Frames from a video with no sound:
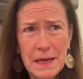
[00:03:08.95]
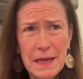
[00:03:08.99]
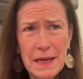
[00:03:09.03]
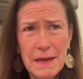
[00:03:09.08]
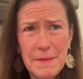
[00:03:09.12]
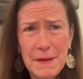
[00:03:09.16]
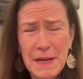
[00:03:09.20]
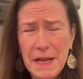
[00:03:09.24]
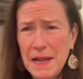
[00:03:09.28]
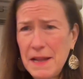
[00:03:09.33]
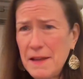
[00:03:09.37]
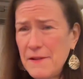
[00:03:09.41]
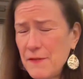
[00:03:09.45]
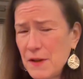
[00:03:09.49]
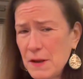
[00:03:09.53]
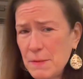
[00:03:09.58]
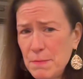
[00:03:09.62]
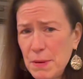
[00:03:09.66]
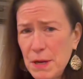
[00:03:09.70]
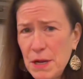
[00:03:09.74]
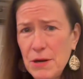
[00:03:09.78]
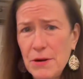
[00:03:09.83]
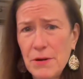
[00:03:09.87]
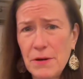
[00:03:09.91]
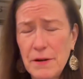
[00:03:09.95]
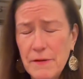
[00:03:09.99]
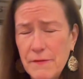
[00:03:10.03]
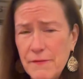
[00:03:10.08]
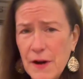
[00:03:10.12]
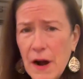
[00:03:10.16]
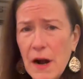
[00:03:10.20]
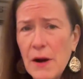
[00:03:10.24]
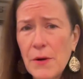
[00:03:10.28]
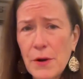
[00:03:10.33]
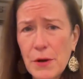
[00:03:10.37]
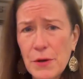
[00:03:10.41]
I mean, even Peter
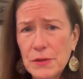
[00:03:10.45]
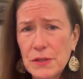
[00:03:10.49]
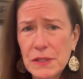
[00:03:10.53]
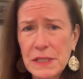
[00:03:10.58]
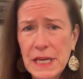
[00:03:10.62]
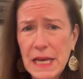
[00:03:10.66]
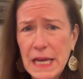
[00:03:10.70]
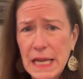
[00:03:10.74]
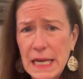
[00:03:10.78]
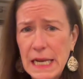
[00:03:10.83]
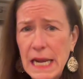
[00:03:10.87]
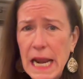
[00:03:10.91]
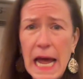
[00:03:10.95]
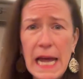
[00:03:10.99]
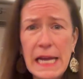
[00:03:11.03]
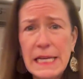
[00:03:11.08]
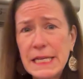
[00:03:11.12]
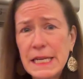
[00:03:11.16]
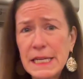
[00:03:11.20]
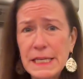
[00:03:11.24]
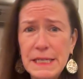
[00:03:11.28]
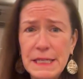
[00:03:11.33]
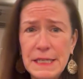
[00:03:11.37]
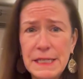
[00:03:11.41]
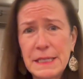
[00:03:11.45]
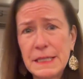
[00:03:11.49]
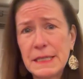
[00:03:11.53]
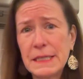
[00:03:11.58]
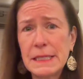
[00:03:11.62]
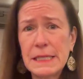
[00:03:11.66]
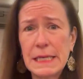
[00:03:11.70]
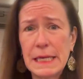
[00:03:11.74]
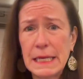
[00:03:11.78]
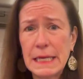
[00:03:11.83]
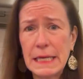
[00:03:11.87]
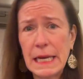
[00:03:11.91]
Navarro said 90
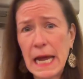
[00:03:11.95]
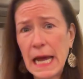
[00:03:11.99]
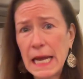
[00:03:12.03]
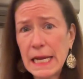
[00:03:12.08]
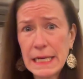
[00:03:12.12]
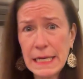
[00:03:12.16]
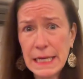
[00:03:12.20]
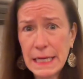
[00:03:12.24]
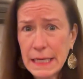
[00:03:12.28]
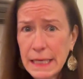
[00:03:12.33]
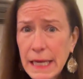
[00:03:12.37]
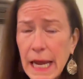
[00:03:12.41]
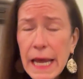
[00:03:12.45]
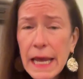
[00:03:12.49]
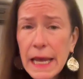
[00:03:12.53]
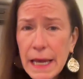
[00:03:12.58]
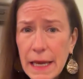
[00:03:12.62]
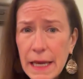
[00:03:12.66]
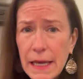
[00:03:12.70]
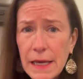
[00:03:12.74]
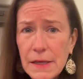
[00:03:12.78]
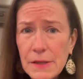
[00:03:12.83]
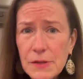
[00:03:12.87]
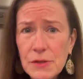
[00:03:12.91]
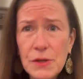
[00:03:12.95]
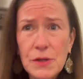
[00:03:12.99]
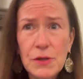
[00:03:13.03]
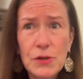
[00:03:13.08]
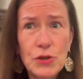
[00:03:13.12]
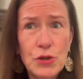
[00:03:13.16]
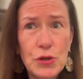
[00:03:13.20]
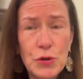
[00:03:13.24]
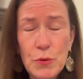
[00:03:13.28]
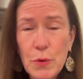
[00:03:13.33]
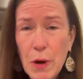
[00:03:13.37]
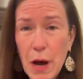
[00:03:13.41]
deals in 90 days.
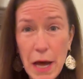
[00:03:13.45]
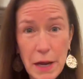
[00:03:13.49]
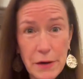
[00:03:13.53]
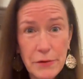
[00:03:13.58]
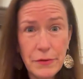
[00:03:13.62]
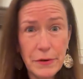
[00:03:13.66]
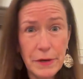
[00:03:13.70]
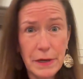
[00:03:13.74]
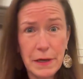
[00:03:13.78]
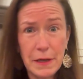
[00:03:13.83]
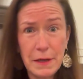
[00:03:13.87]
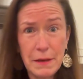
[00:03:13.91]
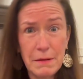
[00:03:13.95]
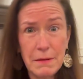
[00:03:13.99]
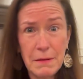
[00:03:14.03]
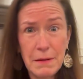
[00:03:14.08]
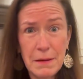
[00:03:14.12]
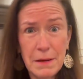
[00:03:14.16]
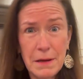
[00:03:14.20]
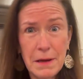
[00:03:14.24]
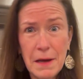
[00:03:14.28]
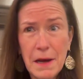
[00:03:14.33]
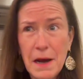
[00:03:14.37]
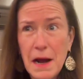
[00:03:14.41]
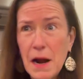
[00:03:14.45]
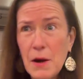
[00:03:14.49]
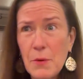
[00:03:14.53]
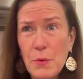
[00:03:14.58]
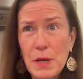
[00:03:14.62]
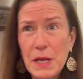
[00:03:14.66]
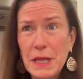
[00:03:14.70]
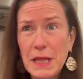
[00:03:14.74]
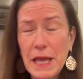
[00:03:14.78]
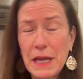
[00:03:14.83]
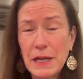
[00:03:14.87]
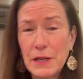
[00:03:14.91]
200? Are
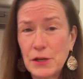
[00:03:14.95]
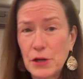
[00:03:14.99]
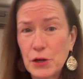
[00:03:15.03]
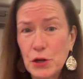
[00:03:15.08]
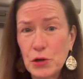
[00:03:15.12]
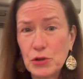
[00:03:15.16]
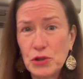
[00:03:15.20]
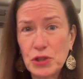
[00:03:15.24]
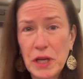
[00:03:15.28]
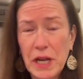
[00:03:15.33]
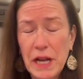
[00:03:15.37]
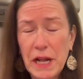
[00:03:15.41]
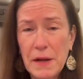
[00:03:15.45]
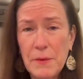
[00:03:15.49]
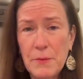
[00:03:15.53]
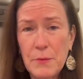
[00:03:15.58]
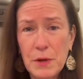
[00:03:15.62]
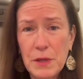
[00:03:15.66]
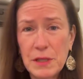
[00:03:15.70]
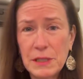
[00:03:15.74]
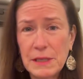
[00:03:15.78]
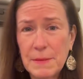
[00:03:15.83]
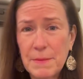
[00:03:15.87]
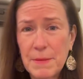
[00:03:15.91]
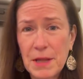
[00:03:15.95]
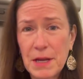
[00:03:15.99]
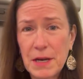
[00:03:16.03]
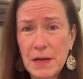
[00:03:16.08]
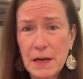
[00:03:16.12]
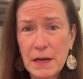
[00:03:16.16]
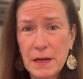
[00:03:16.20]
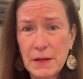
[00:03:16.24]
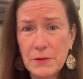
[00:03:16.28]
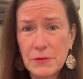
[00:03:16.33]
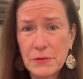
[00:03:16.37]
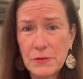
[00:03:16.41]
we like negotiating with some of the
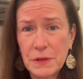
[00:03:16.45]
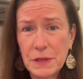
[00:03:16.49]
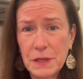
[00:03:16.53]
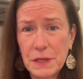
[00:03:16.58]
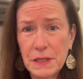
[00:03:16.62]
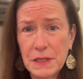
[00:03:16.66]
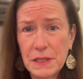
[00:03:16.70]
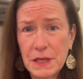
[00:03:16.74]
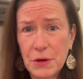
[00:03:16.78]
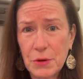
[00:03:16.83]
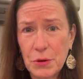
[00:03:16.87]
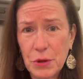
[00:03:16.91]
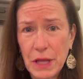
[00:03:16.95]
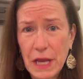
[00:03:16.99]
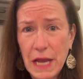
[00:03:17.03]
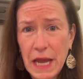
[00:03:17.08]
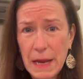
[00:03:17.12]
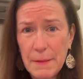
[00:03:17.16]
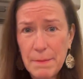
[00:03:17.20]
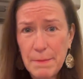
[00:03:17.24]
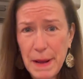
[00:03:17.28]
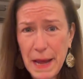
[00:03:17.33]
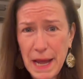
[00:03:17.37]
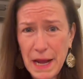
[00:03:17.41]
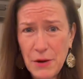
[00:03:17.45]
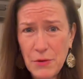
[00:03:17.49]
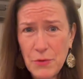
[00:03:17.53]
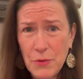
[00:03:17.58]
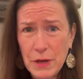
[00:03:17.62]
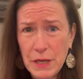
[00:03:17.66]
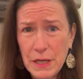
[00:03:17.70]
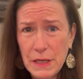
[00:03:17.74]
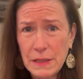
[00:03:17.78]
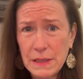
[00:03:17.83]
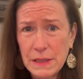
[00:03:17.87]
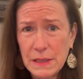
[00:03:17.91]
countries that only had
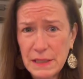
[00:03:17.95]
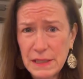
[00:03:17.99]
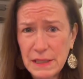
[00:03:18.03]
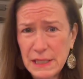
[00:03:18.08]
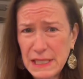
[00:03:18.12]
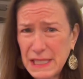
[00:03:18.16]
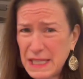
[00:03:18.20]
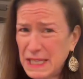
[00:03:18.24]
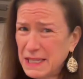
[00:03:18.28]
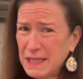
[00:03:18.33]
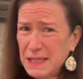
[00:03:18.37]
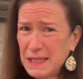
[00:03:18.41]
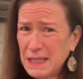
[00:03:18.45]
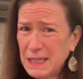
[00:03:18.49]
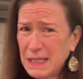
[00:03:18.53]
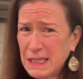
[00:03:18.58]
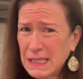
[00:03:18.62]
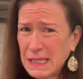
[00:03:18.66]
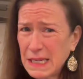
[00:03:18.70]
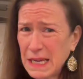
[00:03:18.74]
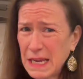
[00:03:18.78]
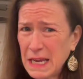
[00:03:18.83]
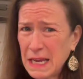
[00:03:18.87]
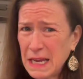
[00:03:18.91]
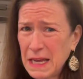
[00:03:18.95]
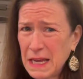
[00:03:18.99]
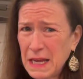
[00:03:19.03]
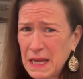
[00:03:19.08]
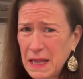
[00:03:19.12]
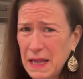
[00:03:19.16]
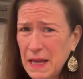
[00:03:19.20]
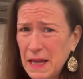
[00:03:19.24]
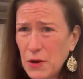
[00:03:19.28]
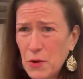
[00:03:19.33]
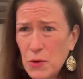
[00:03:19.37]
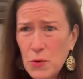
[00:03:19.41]
penguins and seals?
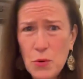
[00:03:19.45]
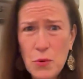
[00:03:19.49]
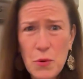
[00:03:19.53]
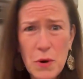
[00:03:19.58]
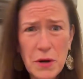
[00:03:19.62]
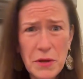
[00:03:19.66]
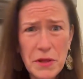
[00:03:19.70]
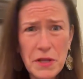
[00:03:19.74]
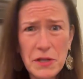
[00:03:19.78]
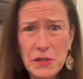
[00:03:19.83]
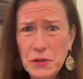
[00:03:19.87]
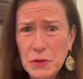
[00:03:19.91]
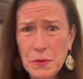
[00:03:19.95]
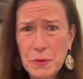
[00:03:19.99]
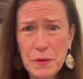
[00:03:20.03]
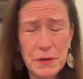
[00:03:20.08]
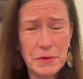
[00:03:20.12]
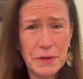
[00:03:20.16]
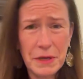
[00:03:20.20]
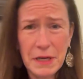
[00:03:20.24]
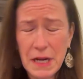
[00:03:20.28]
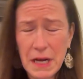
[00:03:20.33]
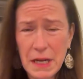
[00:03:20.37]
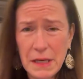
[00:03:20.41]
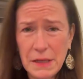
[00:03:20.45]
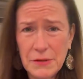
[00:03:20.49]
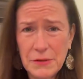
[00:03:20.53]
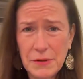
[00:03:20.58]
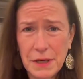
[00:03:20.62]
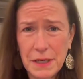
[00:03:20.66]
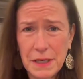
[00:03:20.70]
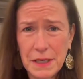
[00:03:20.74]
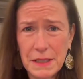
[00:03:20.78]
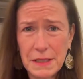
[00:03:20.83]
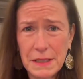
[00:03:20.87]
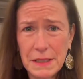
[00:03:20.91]
Like, who are these 200
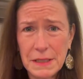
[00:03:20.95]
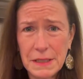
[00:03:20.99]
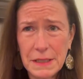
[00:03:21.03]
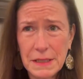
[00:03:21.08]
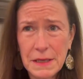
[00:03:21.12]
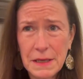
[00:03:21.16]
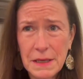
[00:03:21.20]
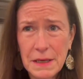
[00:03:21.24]
countries?